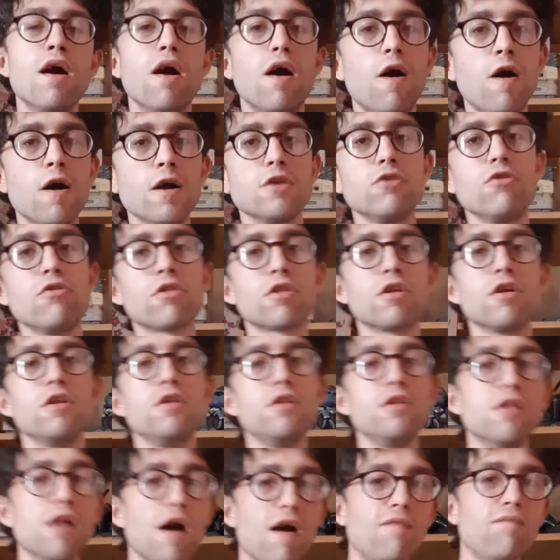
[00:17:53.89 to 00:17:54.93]
I used to
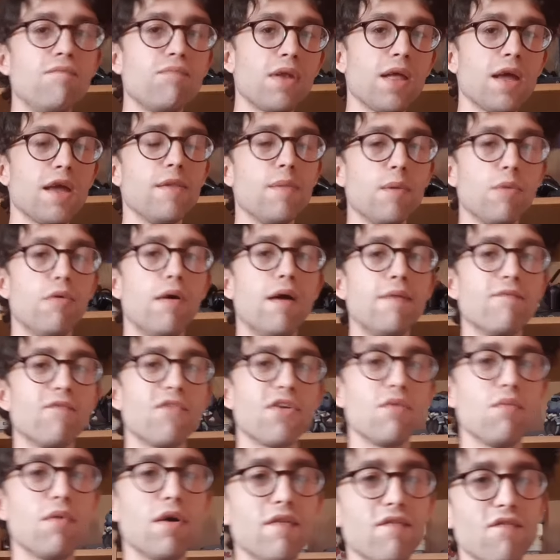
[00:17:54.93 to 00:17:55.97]
love playing the
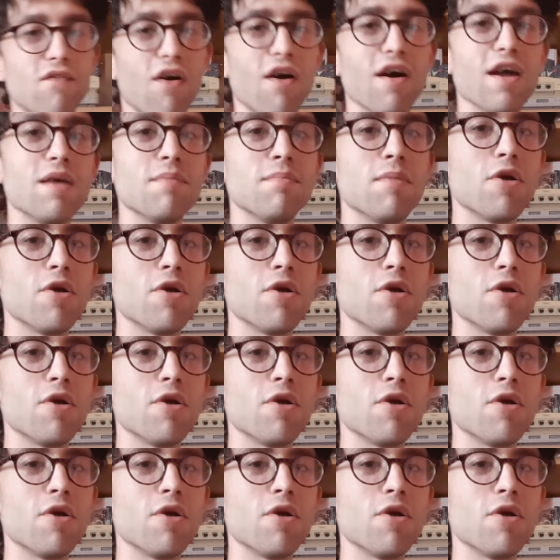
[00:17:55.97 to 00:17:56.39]
1v1 fighting